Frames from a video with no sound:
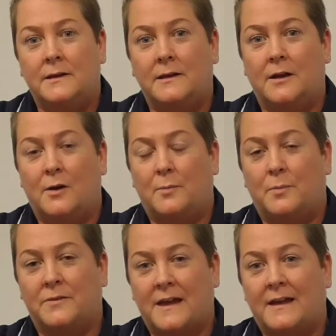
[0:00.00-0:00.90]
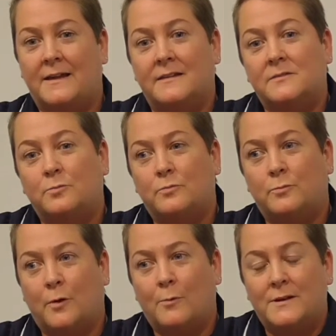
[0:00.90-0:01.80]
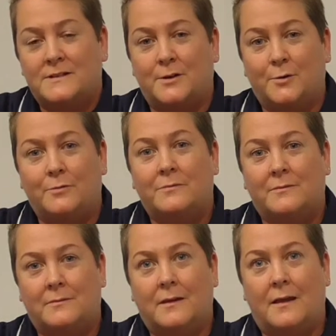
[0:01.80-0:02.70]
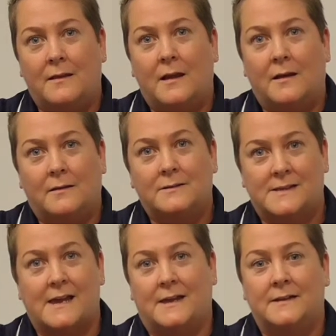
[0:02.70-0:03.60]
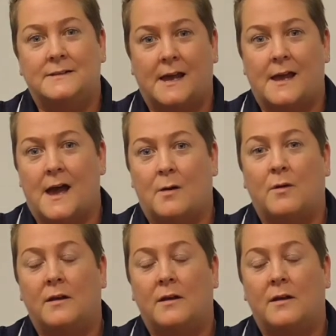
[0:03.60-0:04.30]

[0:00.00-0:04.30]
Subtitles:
you know, but that is what we do, and day in, day out.